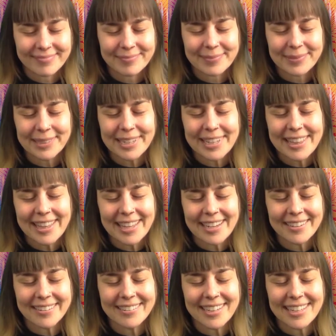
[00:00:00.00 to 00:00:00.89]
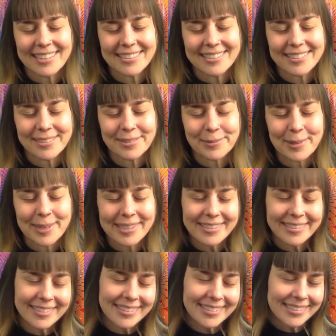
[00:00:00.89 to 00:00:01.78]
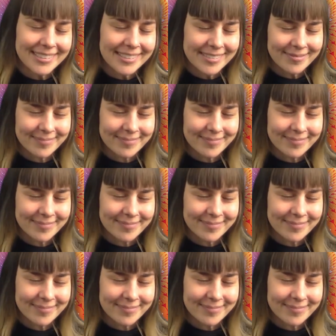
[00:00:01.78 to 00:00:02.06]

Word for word: Breathe out and surrender.